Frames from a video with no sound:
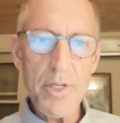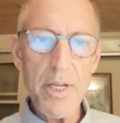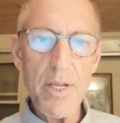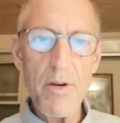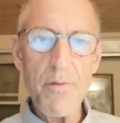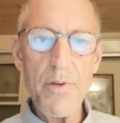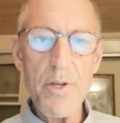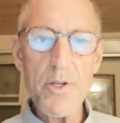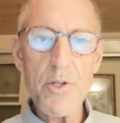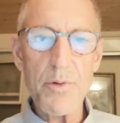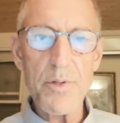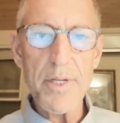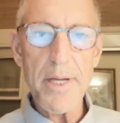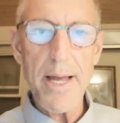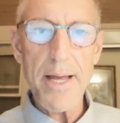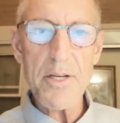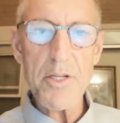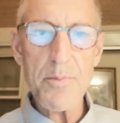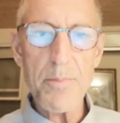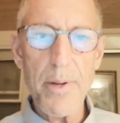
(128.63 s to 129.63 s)
individual
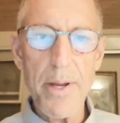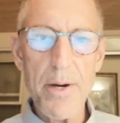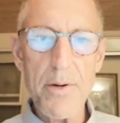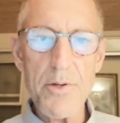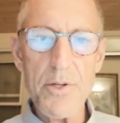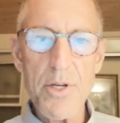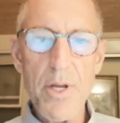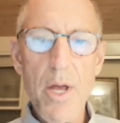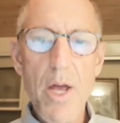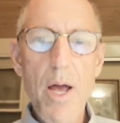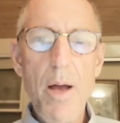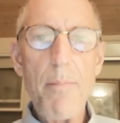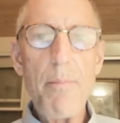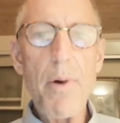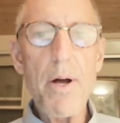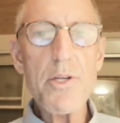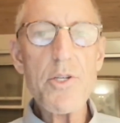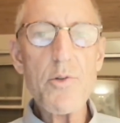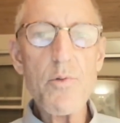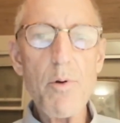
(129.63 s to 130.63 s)
taxpayers
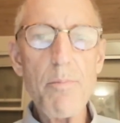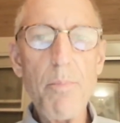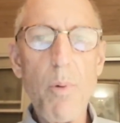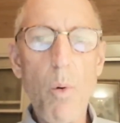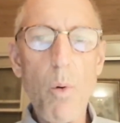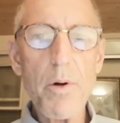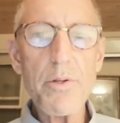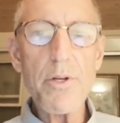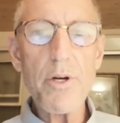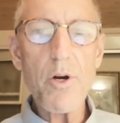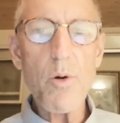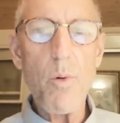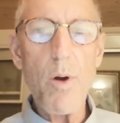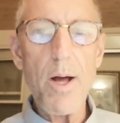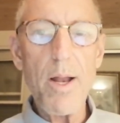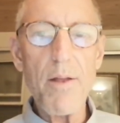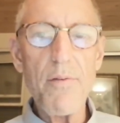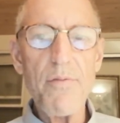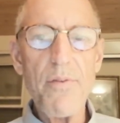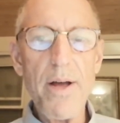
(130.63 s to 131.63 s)
must report their
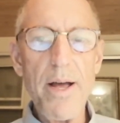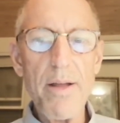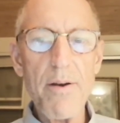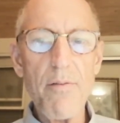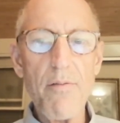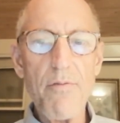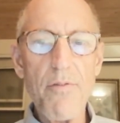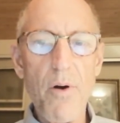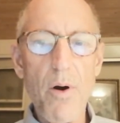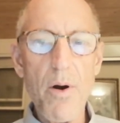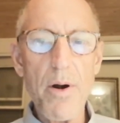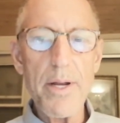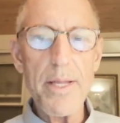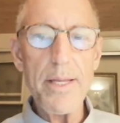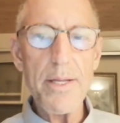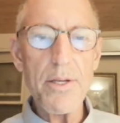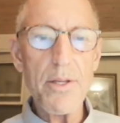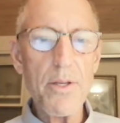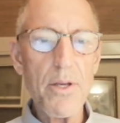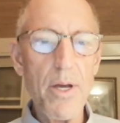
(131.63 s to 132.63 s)
qualifying foreign
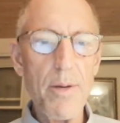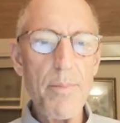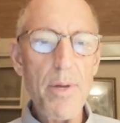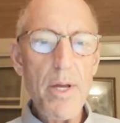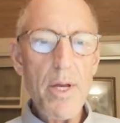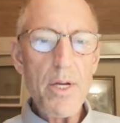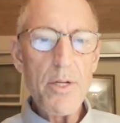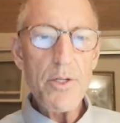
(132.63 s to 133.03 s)
income